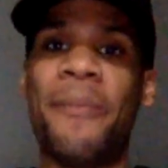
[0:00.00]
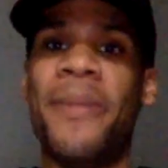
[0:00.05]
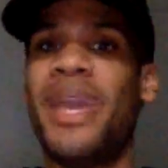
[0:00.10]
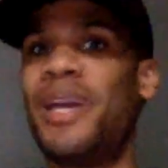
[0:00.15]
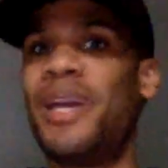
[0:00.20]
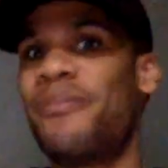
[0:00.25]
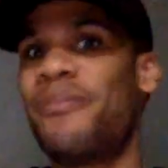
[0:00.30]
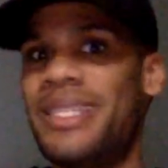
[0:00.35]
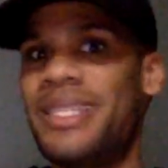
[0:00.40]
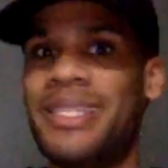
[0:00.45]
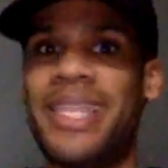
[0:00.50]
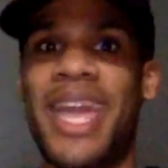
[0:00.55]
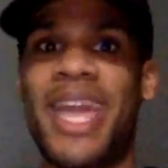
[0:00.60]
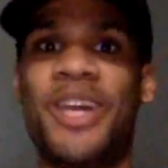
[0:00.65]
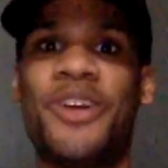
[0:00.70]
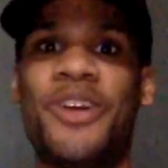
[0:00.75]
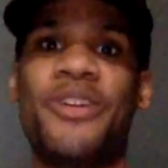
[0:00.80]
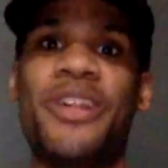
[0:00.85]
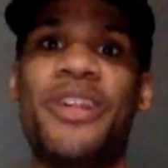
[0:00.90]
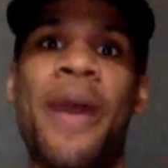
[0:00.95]
make a
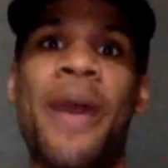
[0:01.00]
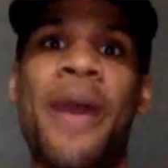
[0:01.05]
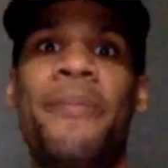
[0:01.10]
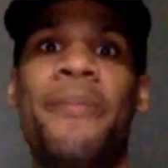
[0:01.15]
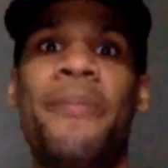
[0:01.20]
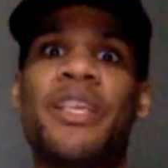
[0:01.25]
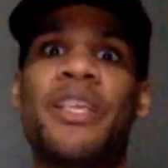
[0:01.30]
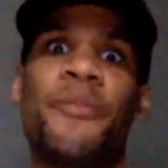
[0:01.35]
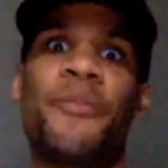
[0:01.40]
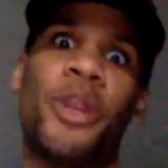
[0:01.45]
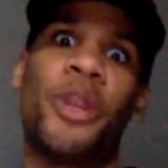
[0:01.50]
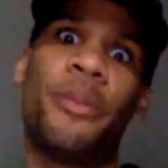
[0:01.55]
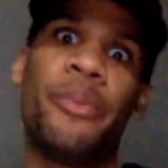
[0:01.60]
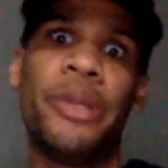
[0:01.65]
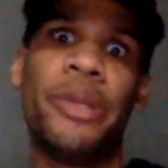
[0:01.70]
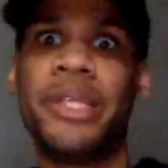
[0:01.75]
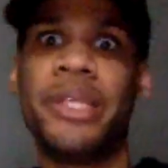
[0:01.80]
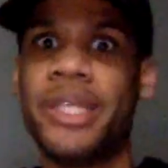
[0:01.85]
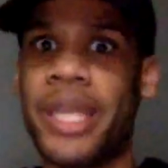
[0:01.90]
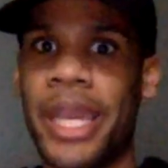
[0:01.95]
mistake or not mess up on a
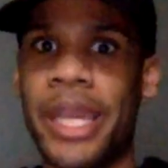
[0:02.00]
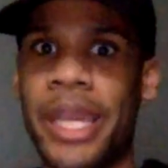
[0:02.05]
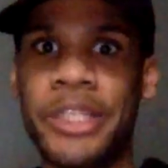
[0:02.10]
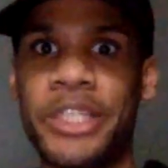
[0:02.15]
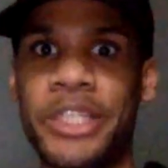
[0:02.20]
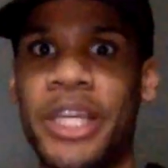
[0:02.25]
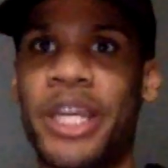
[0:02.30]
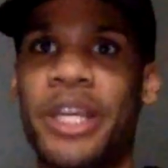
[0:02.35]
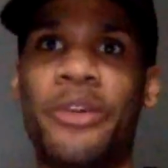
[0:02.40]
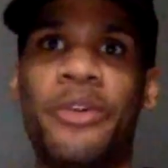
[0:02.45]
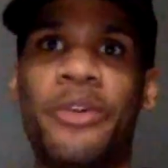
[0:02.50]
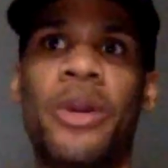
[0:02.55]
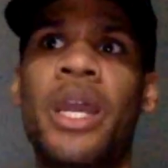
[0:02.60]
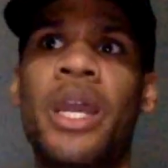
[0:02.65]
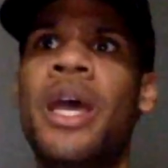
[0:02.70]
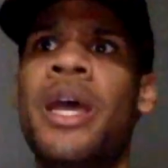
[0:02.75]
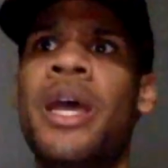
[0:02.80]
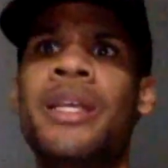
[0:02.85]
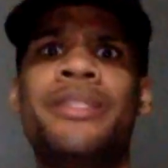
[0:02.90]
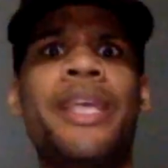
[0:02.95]
presentation or
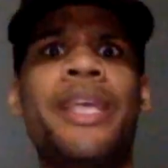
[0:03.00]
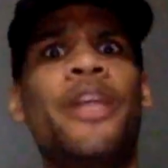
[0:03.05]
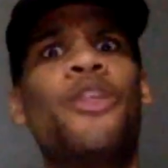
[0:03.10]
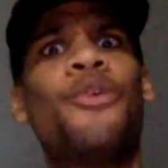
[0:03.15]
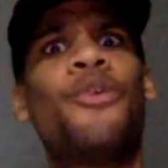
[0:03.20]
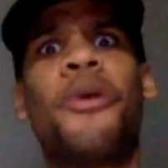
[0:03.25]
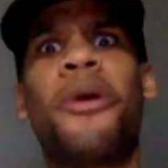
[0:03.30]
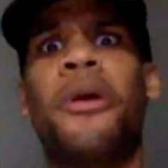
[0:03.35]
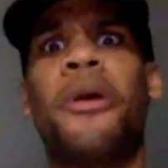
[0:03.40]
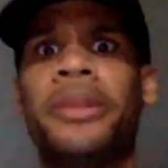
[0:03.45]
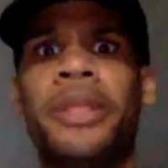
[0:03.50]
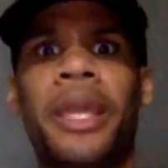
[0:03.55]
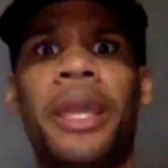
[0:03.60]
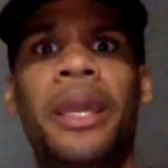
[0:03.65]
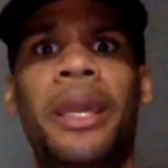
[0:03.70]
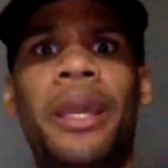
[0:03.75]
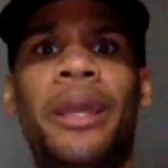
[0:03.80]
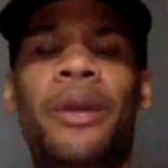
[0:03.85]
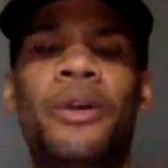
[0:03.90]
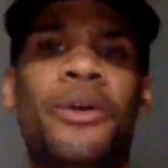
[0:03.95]
say the wrong thing,